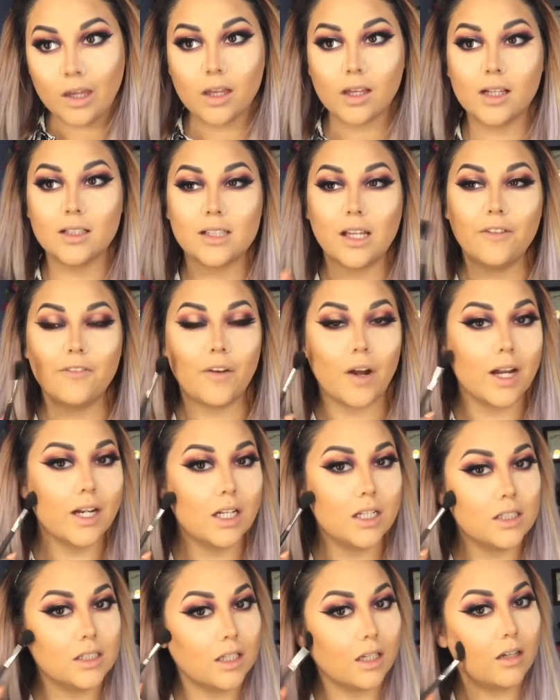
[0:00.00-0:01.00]
because I find
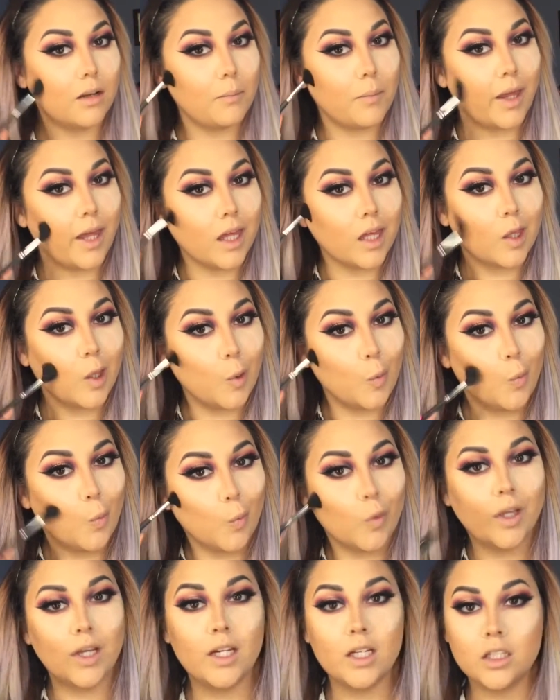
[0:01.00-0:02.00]
it's going to make
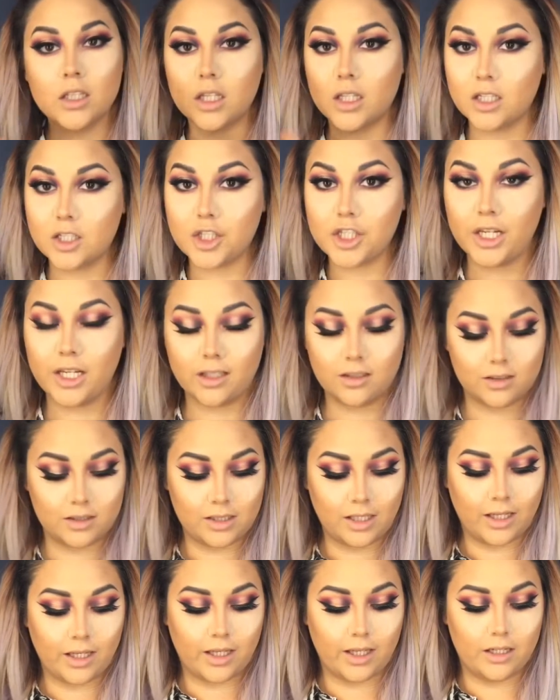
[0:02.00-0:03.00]
the cheeks
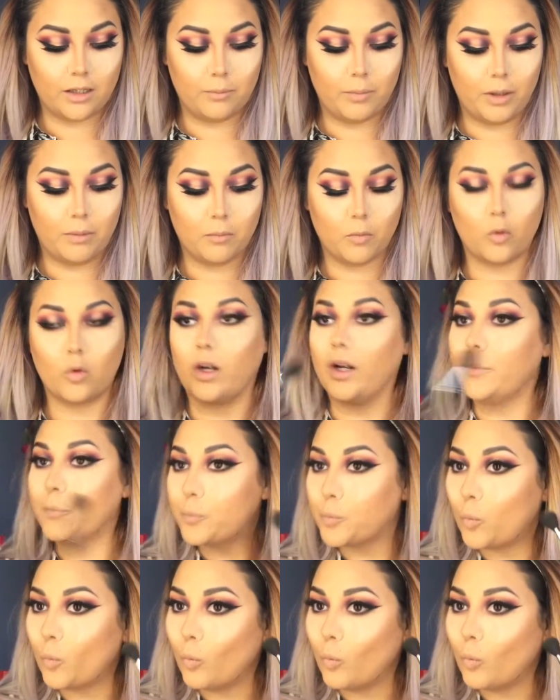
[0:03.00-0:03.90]
sink in a bit more.